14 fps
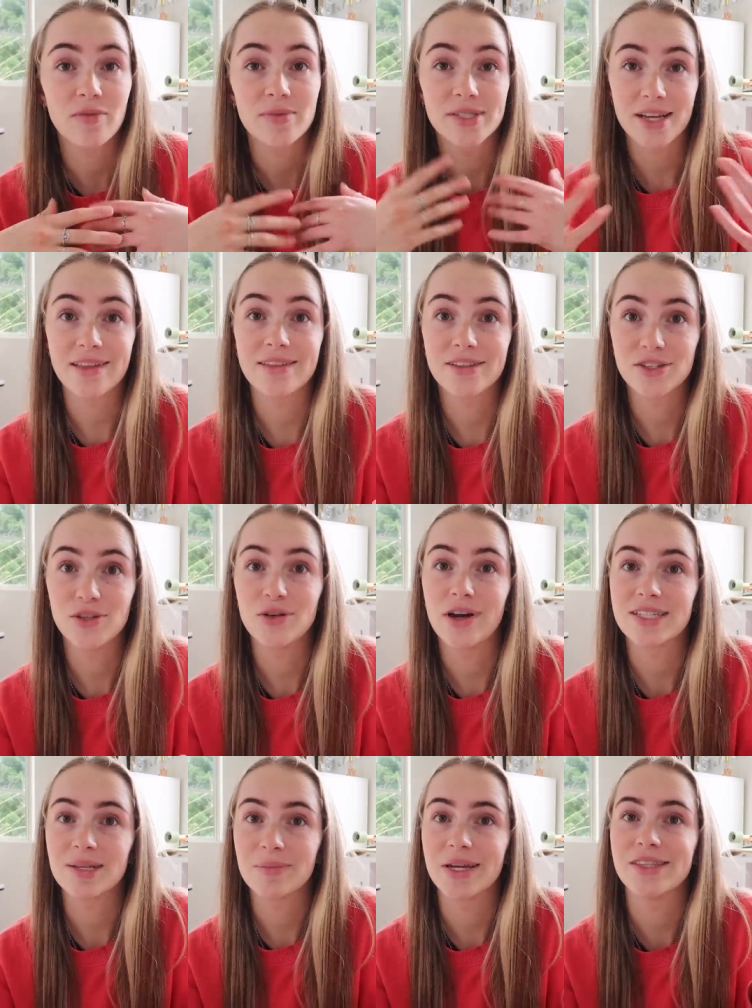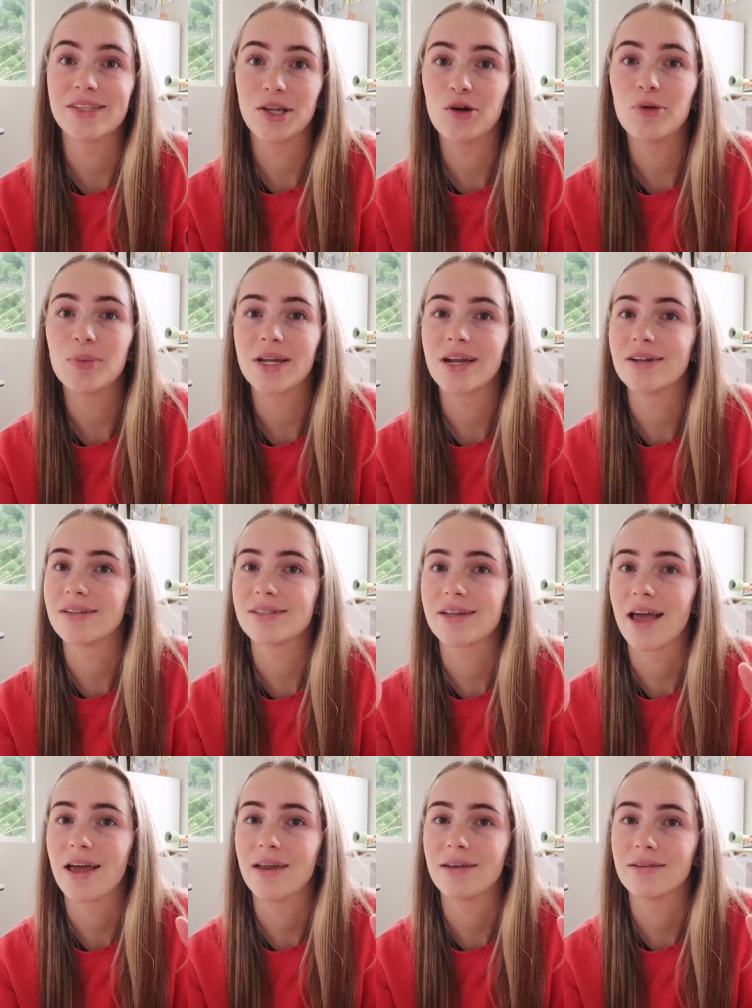I'm saying this so you guys can be in the loop and
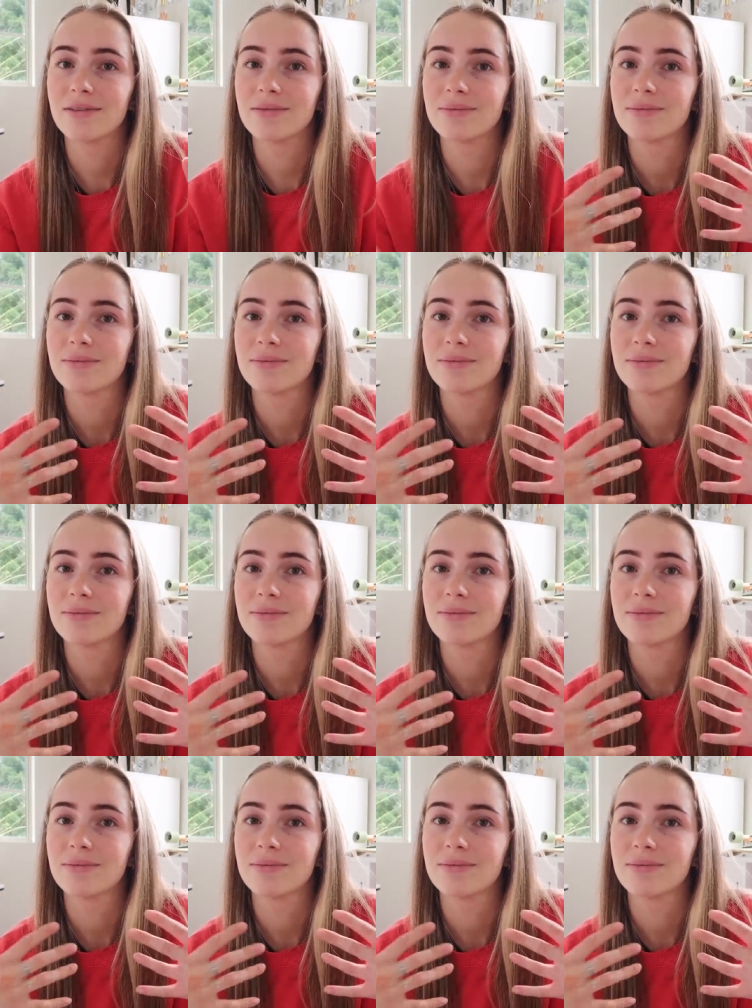understand